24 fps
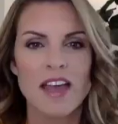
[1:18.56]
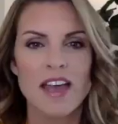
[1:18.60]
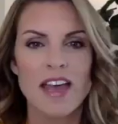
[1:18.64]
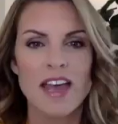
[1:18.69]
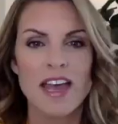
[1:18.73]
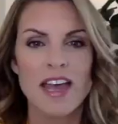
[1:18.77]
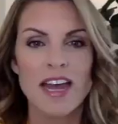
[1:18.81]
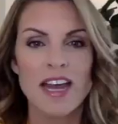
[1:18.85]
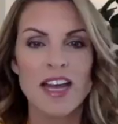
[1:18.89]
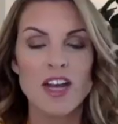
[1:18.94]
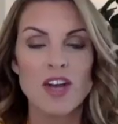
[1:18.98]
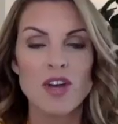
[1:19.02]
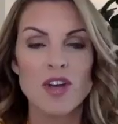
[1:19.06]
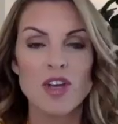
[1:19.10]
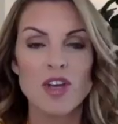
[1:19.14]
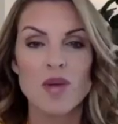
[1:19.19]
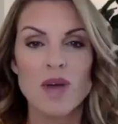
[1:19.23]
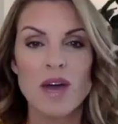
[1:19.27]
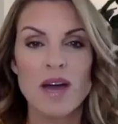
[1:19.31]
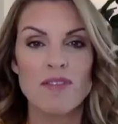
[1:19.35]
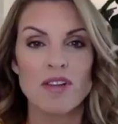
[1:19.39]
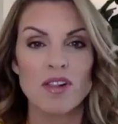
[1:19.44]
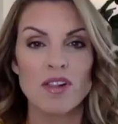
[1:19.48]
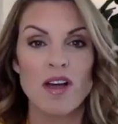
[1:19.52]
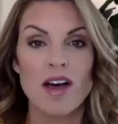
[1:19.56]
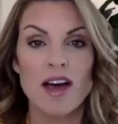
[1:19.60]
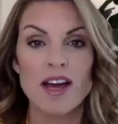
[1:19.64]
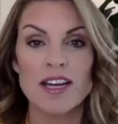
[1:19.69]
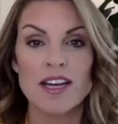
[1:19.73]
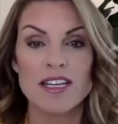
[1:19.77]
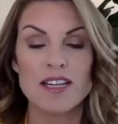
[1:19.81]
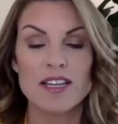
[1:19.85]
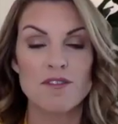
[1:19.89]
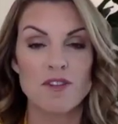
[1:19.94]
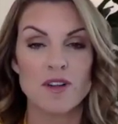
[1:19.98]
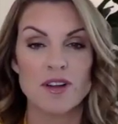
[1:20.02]
And I know you have a lot of
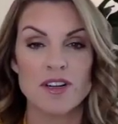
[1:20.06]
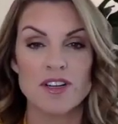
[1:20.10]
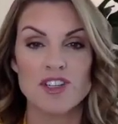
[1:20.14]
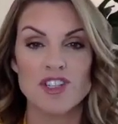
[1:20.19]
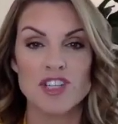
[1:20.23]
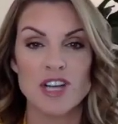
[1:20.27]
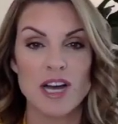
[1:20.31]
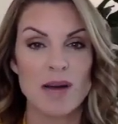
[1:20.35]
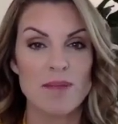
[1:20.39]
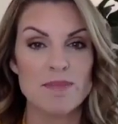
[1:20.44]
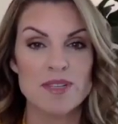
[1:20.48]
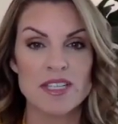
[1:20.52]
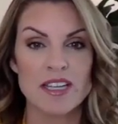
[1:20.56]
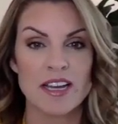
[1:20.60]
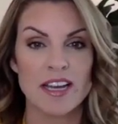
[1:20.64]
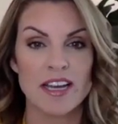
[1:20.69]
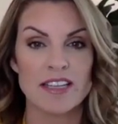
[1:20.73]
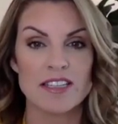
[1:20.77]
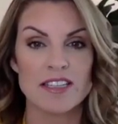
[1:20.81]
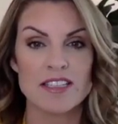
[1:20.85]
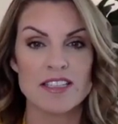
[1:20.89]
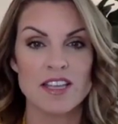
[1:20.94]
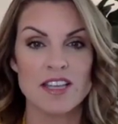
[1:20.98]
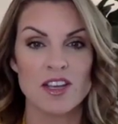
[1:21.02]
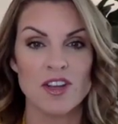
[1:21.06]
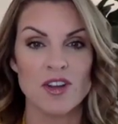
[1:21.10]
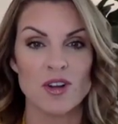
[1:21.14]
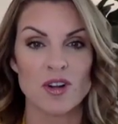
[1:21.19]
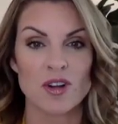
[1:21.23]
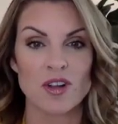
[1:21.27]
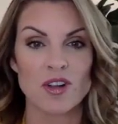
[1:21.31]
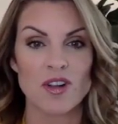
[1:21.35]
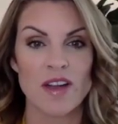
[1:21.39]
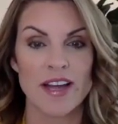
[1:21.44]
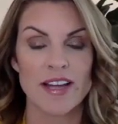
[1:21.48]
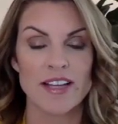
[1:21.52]
different job sites that your
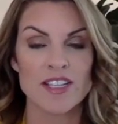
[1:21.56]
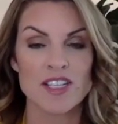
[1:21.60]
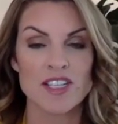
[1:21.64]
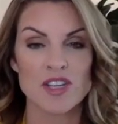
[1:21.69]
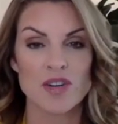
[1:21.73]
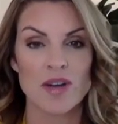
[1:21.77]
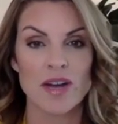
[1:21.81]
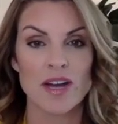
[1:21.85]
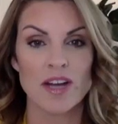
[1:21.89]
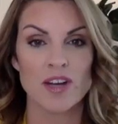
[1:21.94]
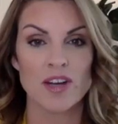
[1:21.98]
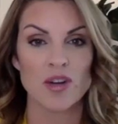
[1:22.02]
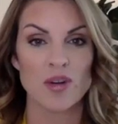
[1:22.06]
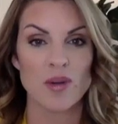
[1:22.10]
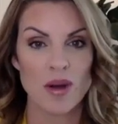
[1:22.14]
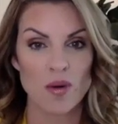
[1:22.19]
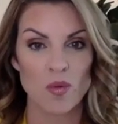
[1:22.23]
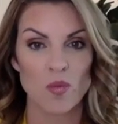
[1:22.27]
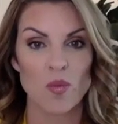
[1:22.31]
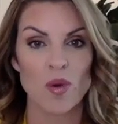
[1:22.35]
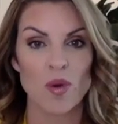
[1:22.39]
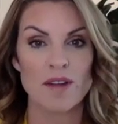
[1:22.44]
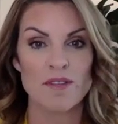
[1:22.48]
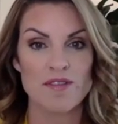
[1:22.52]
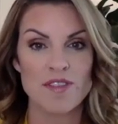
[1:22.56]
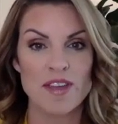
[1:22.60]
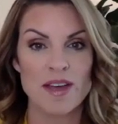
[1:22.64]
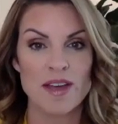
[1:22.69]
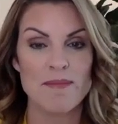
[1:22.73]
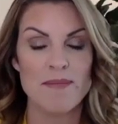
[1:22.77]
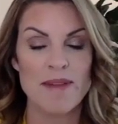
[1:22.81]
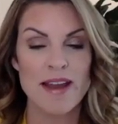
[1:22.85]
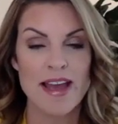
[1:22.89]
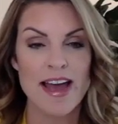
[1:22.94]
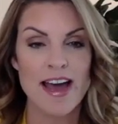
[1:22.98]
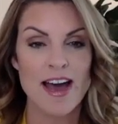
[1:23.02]
clients are at. You're at one of them
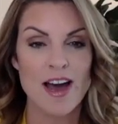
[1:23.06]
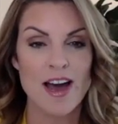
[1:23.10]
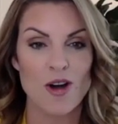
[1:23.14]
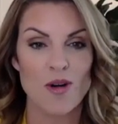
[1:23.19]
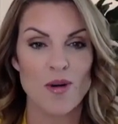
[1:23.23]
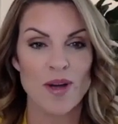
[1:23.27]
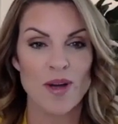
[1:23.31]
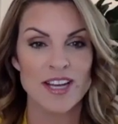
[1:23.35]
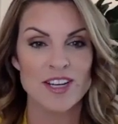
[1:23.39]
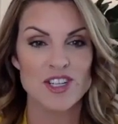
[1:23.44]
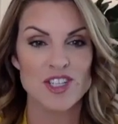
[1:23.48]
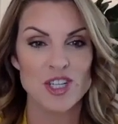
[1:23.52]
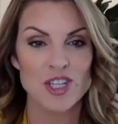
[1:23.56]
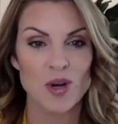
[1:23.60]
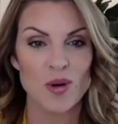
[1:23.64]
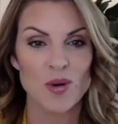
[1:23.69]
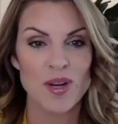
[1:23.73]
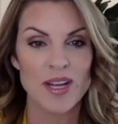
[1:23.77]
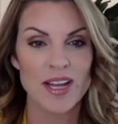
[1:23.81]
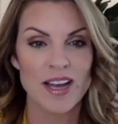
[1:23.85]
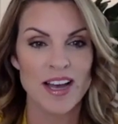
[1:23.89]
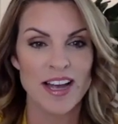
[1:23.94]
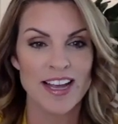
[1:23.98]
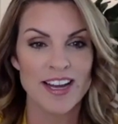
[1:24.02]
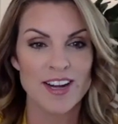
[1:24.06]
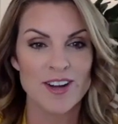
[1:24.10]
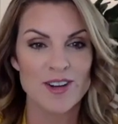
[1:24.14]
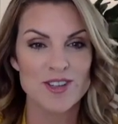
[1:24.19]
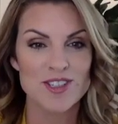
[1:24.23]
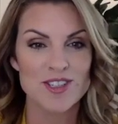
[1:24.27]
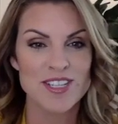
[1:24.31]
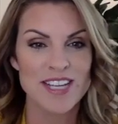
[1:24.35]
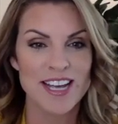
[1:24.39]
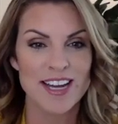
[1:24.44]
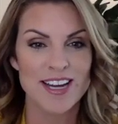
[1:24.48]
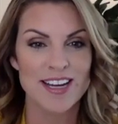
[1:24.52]
now. And Jody, I
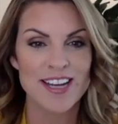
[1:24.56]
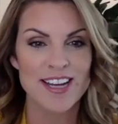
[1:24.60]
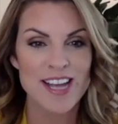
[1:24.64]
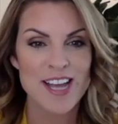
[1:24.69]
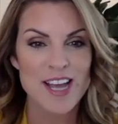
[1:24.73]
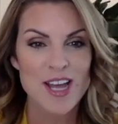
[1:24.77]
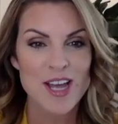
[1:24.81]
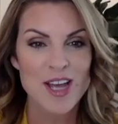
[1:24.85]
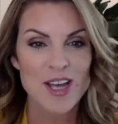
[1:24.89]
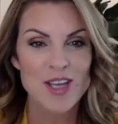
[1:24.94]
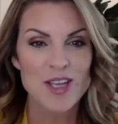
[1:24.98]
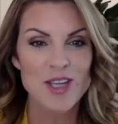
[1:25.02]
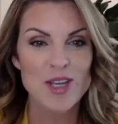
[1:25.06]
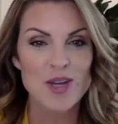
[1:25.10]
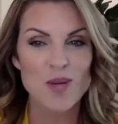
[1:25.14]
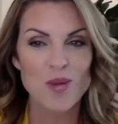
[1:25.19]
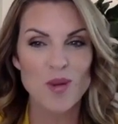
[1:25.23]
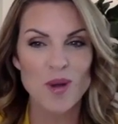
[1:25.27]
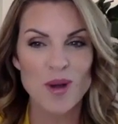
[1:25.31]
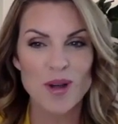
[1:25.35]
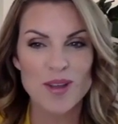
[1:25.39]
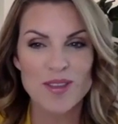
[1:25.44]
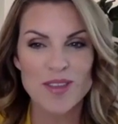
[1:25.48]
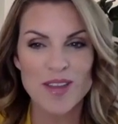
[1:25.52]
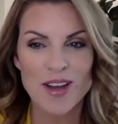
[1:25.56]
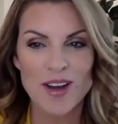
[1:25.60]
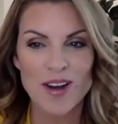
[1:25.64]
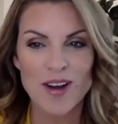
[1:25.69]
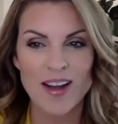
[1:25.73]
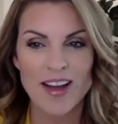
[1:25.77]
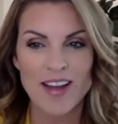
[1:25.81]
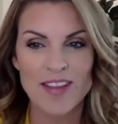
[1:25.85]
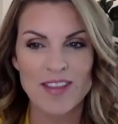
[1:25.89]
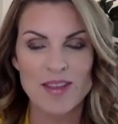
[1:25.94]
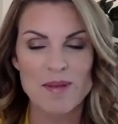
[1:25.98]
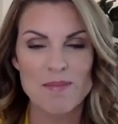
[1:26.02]
understand you work there
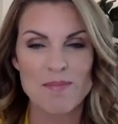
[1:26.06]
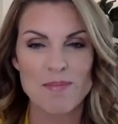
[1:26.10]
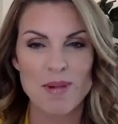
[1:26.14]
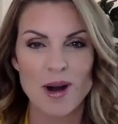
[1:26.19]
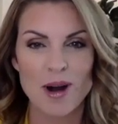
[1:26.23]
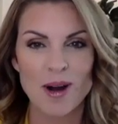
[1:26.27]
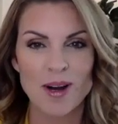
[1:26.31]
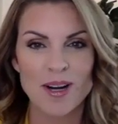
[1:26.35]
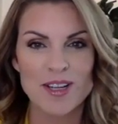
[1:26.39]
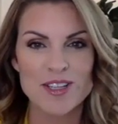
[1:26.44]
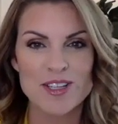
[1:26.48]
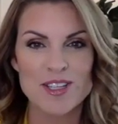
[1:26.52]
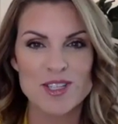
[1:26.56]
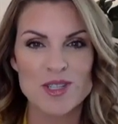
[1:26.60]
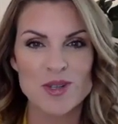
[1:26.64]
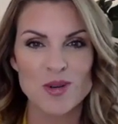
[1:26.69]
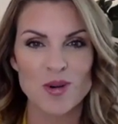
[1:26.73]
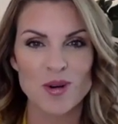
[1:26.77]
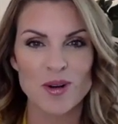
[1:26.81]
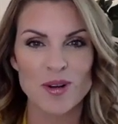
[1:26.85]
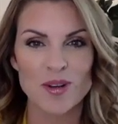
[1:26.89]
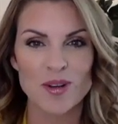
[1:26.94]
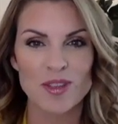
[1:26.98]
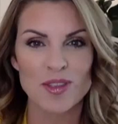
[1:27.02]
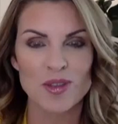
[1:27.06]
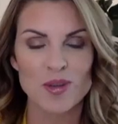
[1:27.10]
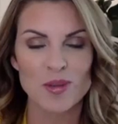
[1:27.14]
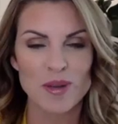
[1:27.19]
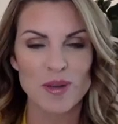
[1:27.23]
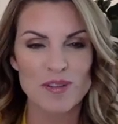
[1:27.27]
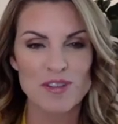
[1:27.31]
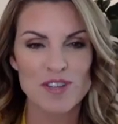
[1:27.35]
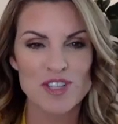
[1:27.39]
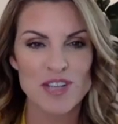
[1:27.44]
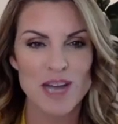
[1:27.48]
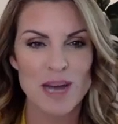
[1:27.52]
at the bargain store
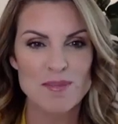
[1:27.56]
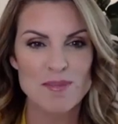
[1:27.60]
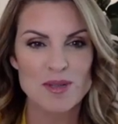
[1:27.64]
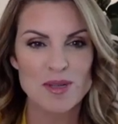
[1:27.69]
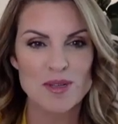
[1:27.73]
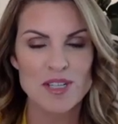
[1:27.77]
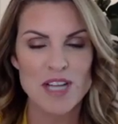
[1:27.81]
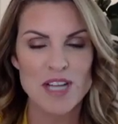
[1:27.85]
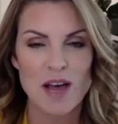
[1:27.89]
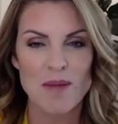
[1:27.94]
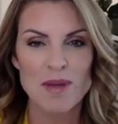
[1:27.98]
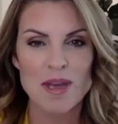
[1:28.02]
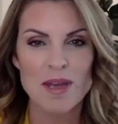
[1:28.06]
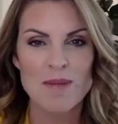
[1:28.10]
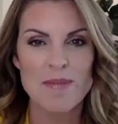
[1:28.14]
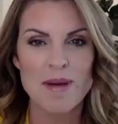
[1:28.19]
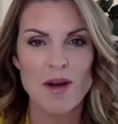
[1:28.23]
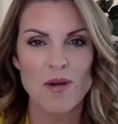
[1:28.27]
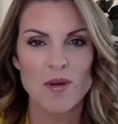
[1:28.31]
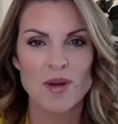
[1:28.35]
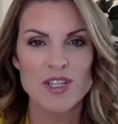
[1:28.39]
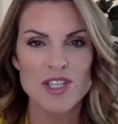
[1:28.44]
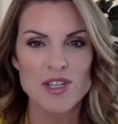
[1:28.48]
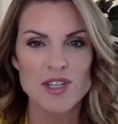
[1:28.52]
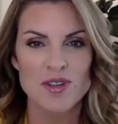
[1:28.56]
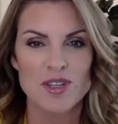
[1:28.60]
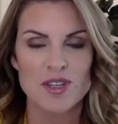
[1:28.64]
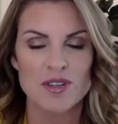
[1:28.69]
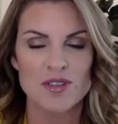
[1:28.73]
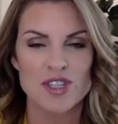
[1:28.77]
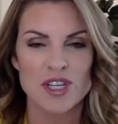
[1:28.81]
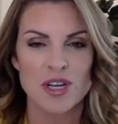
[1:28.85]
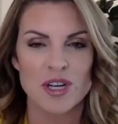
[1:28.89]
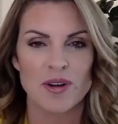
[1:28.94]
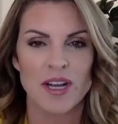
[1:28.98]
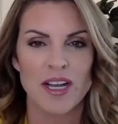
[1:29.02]
thrift shop. So tell me about what you do,
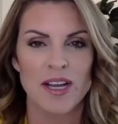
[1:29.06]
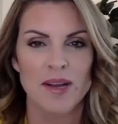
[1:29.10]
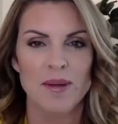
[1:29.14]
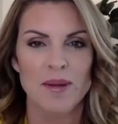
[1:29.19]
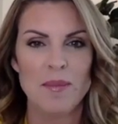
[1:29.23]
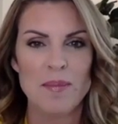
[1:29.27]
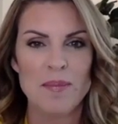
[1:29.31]
Jody.